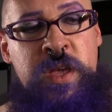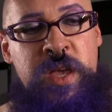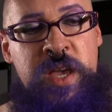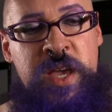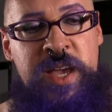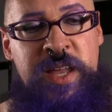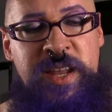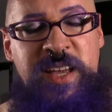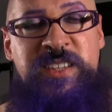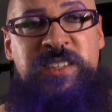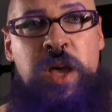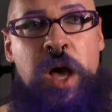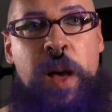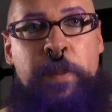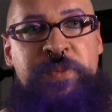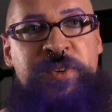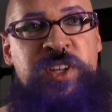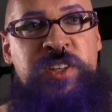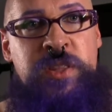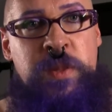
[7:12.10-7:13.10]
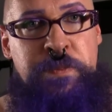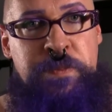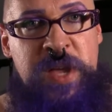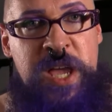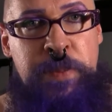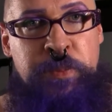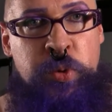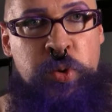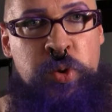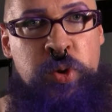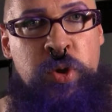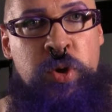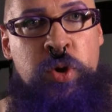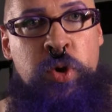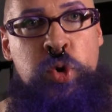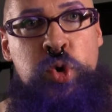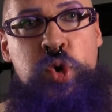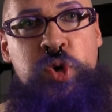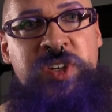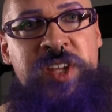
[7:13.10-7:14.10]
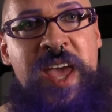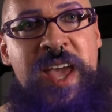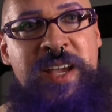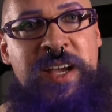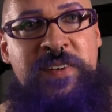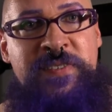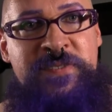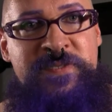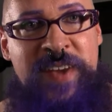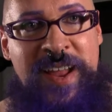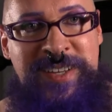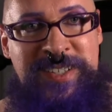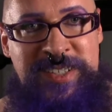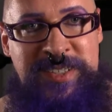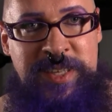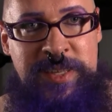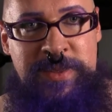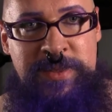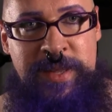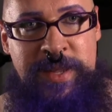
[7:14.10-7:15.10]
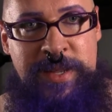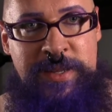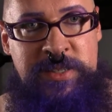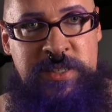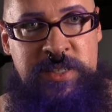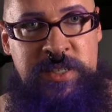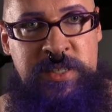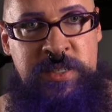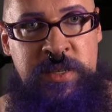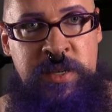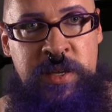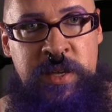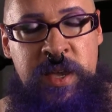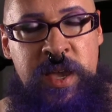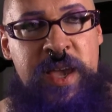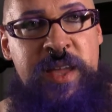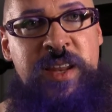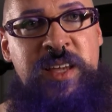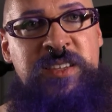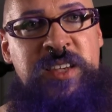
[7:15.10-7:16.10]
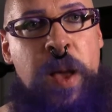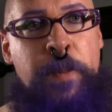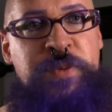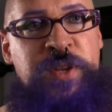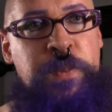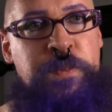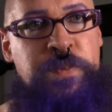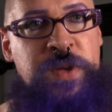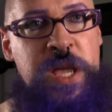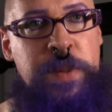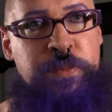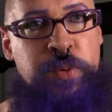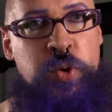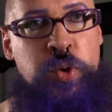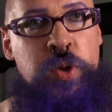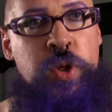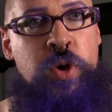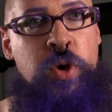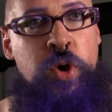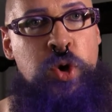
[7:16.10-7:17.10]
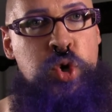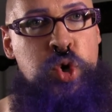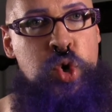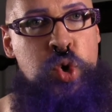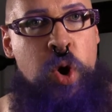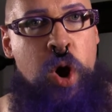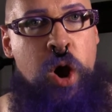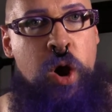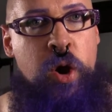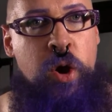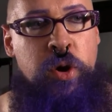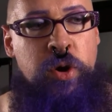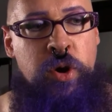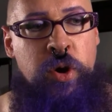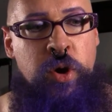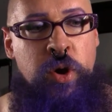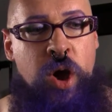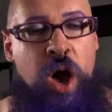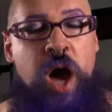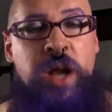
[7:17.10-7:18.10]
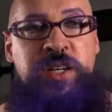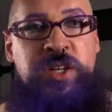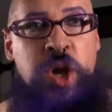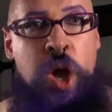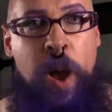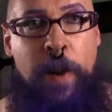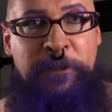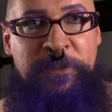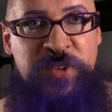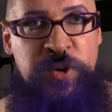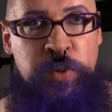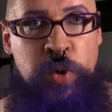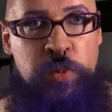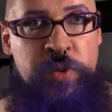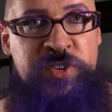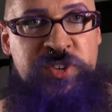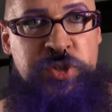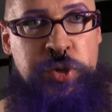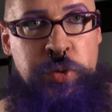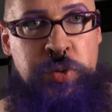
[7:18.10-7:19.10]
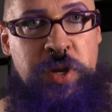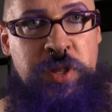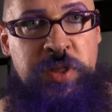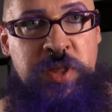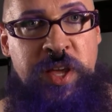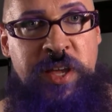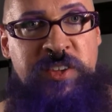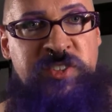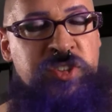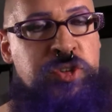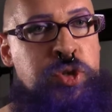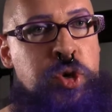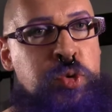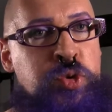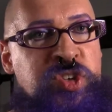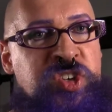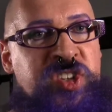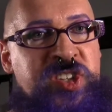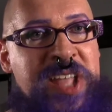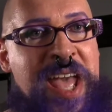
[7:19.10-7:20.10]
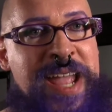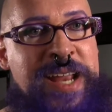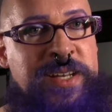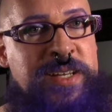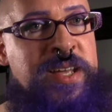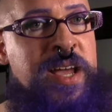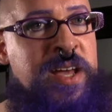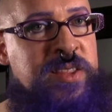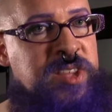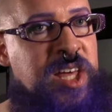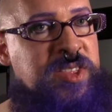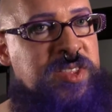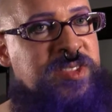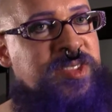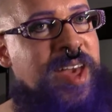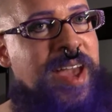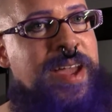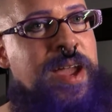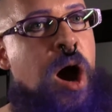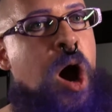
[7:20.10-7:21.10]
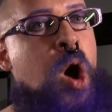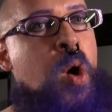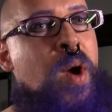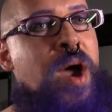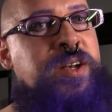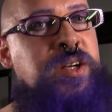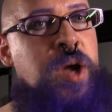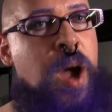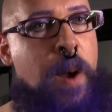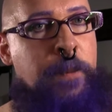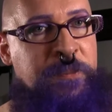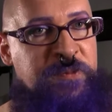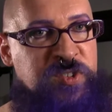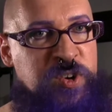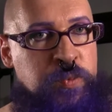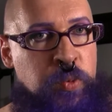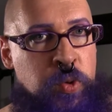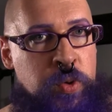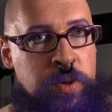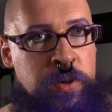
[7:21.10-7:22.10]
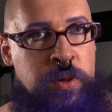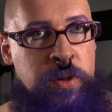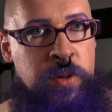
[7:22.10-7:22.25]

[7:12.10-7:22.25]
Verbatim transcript: It is up to the people who take offense to things. It is up to people who are uncomfortable with certain things to state that they are uncomfortable.